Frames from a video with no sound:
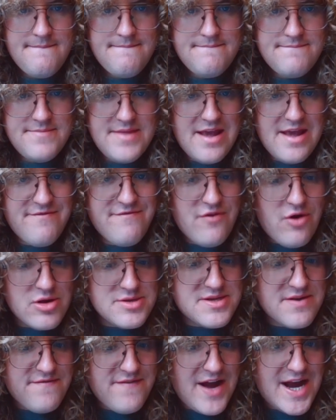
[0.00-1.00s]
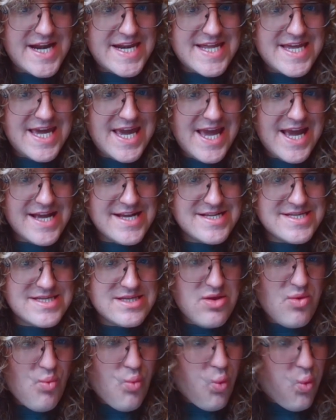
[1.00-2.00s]
They've got to find king...
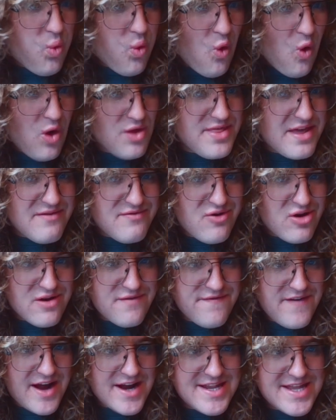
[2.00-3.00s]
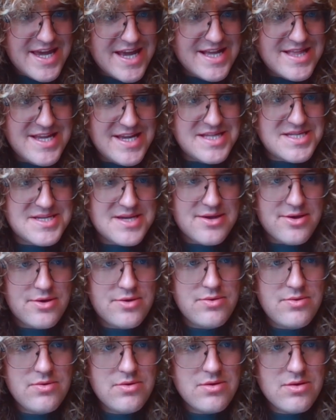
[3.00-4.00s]
What? They've got to find king d2?